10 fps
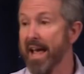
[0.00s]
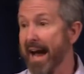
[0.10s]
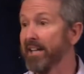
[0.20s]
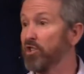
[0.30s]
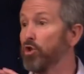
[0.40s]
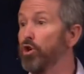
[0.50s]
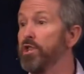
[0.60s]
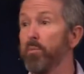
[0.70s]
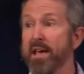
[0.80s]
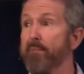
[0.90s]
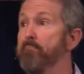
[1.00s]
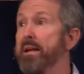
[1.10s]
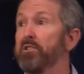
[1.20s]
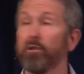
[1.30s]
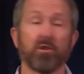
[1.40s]
And it's good that we have
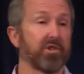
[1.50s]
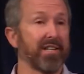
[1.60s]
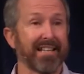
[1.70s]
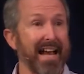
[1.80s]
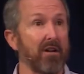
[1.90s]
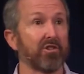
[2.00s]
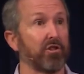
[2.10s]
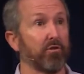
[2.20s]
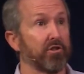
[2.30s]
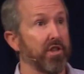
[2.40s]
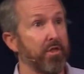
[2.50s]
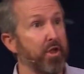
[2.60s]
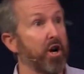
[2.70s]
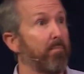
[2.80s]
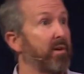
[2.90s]
mentors and counselors and
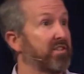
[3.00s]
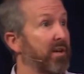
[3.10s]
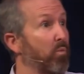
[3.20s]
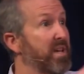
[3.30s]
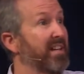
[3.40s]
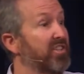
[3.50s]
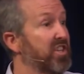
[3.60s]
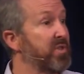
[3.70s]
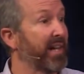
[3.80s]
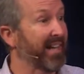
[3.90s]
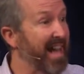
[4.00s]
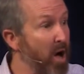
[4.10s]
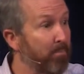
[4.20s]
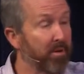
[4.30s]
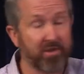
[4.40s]
therapists that we can see that can
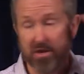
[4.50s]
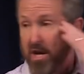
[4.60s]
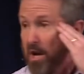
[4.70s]
help us